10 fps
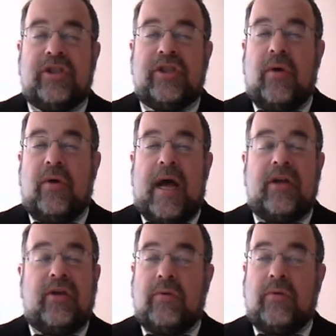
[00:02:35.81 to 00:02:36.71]
is
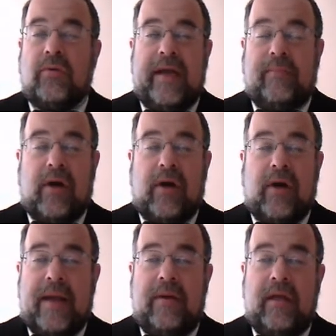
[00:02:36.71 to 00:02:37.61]
shochad, don't take a
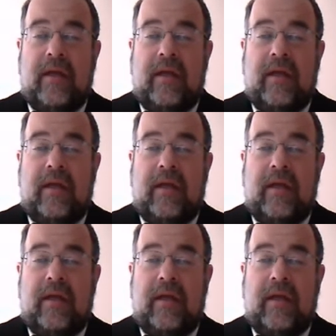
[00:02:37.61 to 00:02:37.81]
bribe.